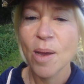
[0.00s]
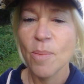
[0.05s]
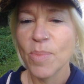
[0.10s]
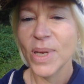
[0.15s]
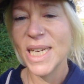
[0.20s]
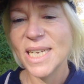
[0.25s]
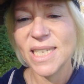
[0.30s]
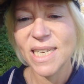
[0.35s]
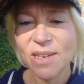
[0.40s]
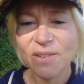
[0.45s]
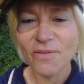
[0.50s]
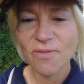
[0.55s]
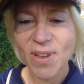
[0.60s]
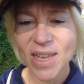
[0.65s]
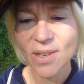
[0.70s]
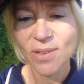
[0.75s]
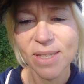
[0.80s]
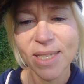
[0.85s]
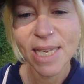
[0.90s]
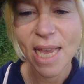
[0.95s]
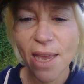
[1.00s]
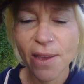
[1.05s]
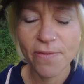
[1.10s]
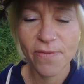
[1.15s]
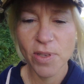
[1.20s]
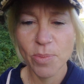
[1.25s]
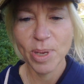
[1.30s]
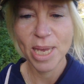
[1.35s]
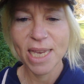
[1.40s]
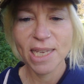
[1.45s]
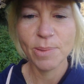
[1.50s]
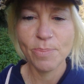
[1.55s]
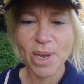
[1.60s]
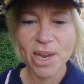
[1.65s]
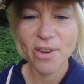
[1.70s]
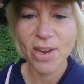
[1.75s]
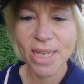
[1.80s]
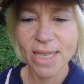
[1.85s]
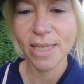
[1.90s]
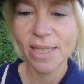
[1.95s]
But it didn't feel safe to be
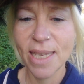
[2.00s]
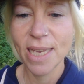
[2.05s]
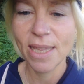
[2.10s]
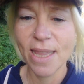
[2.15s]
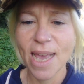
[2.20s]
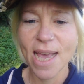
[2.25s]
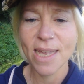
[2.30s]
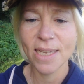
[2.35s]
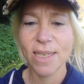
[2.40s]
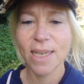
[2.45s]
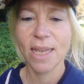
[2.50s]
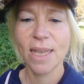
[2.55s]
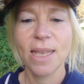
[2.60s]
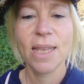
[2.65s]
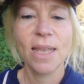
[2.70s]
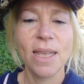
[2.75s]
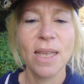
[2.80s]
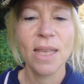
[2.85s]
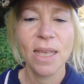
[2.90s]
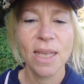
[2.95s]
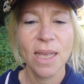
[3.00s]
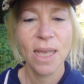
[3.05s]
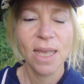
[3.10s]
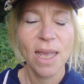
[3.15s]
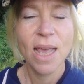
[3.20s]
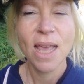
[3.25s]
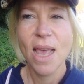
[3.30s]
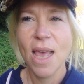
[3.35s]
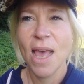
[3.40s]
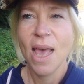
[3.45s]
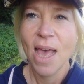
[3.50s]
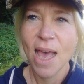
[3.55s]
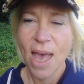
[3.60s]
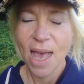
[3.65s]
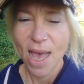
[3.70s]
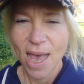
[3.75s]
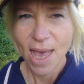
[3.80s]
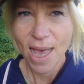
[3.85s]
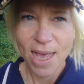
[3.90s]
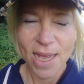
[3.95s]
experiencing that,
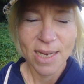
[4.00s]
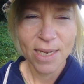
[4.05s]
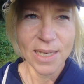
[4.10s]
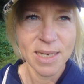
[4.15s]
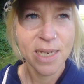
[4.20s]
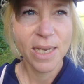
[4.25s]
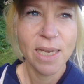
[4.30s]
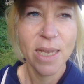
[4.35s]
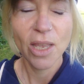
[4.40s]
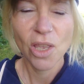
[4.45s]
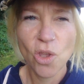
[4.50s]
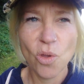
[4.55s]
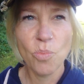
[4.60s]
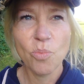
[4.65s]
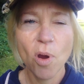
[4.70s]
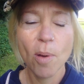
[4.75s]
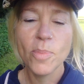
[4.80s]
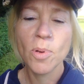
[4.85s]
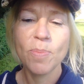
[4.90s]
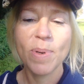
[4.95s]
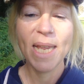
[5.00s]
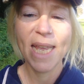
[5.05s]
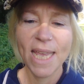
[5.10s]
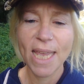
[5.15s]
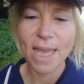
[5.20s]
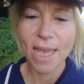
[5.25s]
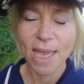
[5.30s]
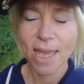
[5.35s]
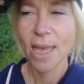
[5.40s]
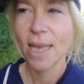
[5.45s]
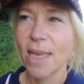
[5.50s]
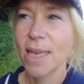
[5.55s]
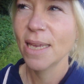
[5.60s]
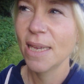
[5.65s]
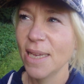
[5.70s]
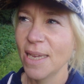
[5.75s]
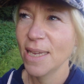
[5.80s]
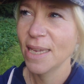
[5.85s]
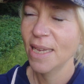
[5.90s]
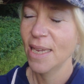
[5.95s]
and you probably
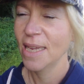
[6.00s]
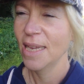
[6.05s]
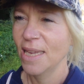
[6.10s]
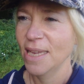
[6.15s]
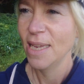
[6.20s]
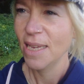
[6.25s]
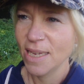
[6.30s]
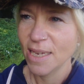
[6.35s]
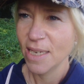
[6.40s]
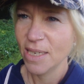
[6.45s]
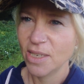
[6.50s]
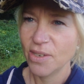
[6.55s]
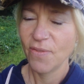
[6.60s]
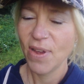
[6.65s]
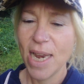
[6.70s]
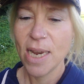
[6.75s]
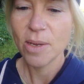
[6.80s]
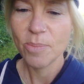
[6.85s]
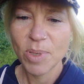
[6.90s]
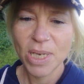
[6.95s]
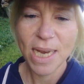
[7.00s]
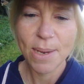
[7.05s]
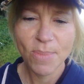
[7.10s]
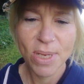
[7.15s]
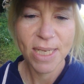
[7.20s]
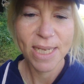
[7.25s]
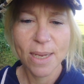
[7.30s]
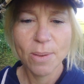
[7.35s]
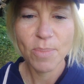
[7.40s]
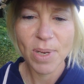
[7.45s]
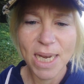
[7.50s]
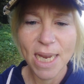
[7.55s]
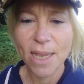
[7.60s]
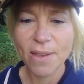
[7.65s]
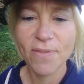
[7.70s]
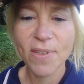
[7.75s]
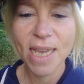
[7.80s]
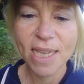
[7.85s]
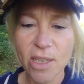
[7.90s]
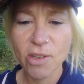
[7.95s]
developed limiting
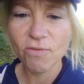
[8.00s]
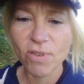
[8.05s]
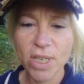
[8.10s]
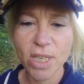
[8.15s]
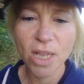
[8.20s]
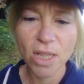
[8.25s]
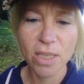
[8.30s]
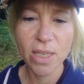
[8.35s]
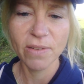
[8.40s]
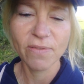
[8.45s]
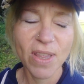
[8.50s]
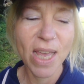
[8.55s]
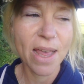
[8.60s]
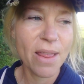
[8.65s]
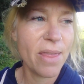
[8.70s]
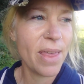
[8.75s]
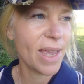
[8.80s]
beliefs as a result of that